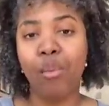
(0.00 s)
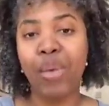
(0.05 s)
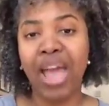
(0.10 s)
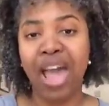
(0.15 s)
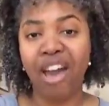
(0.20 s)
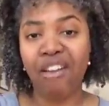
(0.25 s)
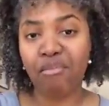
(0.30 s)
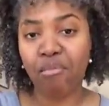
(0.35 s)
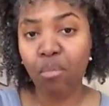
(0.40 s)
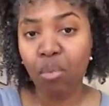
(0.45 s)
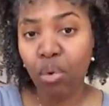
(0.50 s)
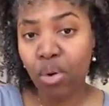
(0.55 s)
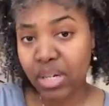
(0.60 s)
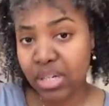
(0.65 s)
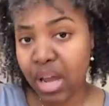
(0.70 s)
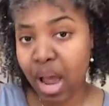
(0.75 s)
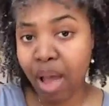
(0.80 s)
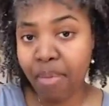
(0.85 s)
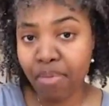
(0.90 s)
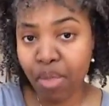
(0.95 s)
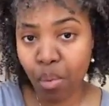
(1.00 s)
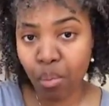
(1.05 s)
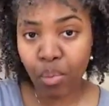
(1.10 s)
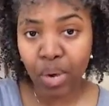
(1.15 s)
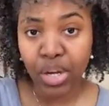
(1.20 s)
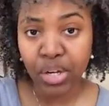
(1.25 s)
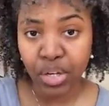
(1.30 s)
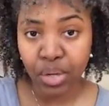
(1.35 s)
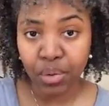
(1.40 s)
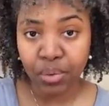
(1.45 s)
we have more time than
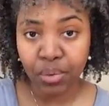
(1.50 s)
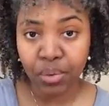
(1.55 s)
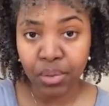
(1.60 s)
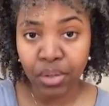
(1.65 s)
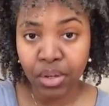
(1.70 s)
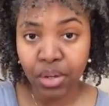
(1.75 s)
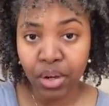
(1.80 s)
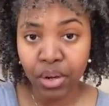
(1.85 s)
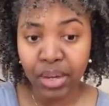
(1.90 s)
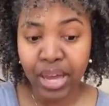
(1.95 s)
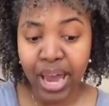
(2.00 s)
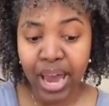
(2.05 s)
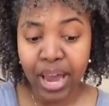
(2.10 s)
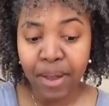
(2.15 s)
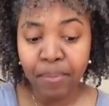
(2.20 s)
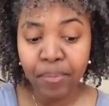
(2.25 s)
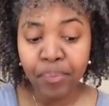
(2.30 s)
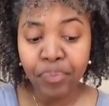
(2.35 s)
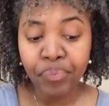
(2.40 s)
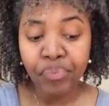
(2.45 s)
we do, okay?